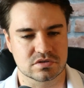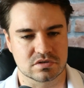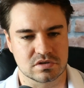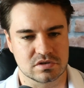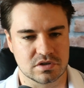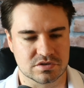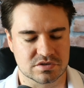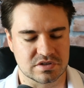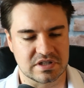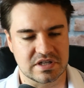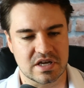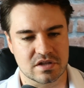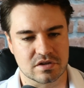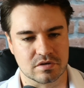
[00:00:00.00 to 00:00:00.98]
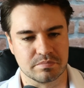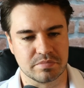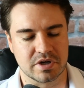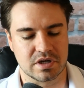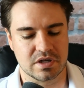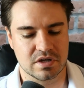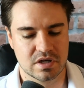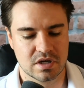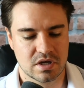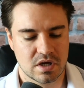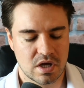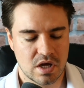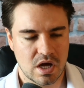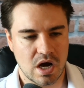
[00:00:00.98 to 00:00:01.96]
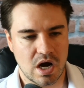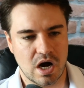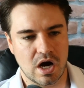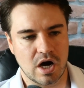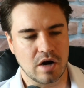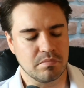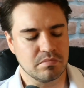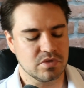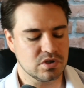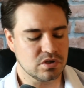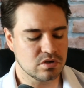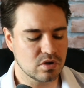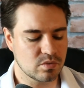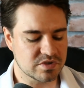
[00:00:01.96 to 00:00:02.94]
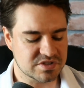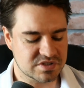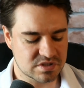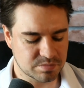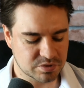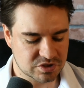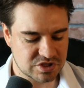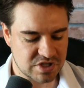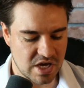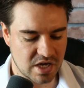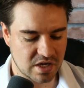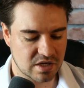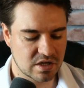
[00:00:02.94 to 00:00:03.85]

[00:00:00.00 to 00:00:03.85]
and closer together. But, you know, with SimpleCheck,